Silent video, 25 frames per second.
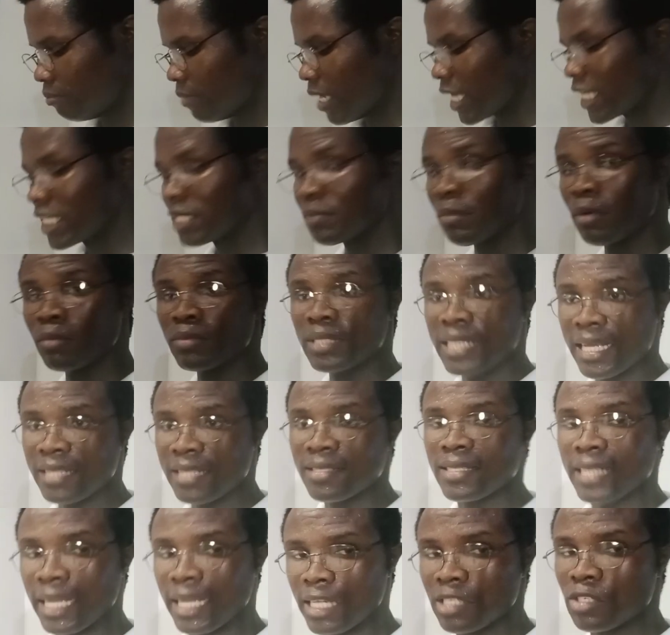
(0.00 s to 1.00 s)
maximum
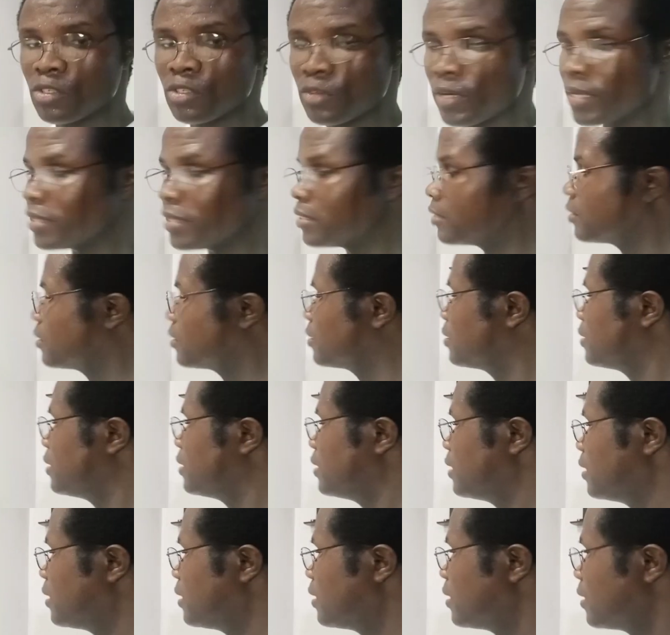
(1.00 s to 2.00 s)
tensile strength
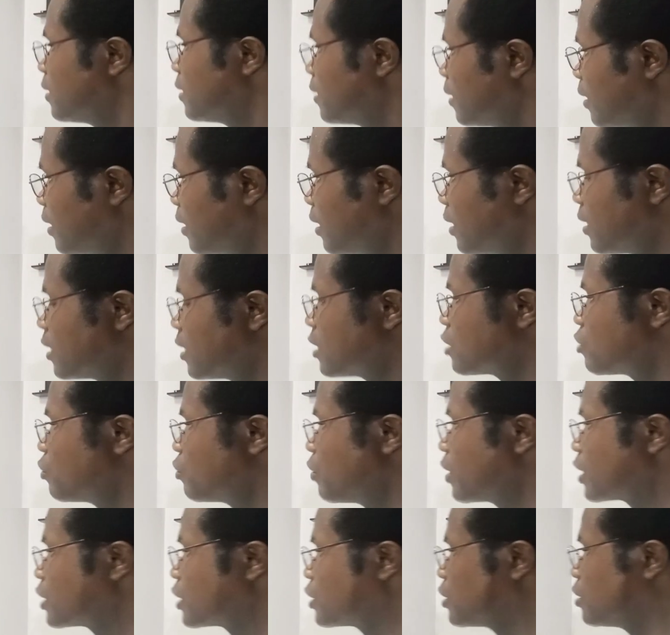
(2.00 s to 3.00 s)
in this
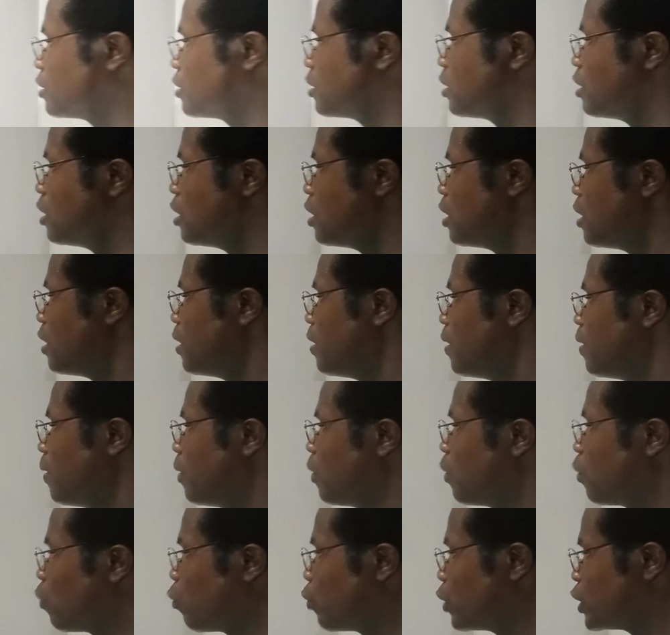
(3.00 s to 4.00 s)
direction,
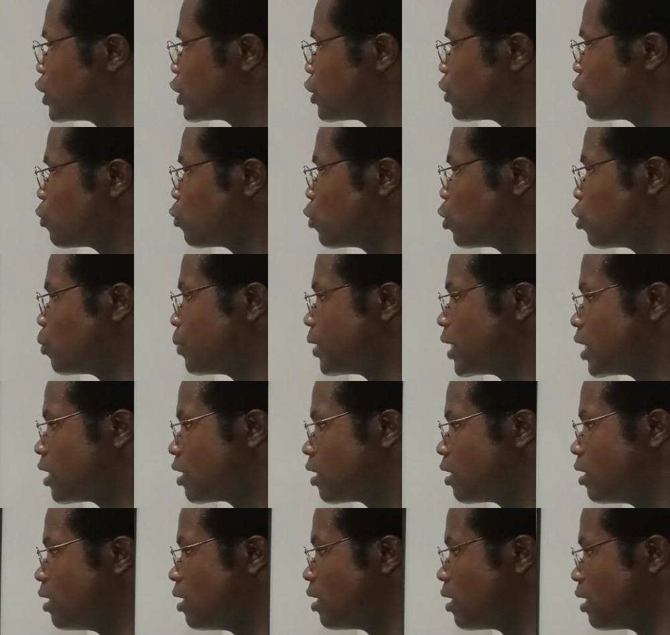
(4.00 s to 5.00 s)
which will
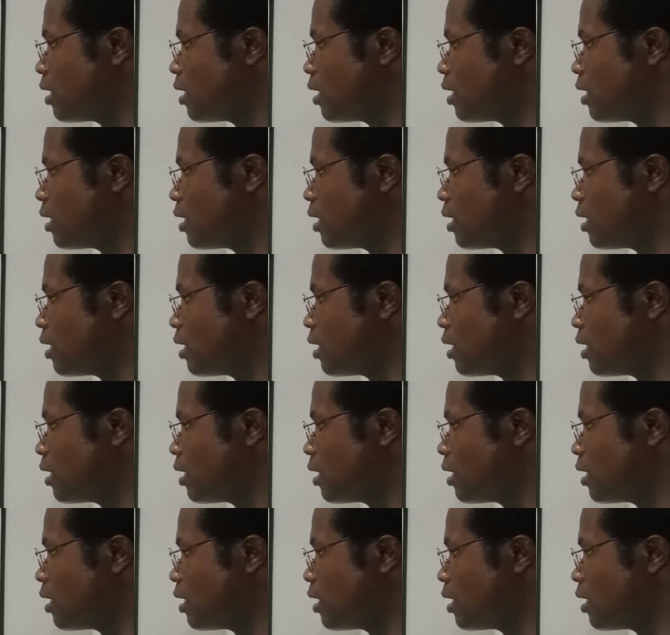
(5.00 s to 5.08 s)
be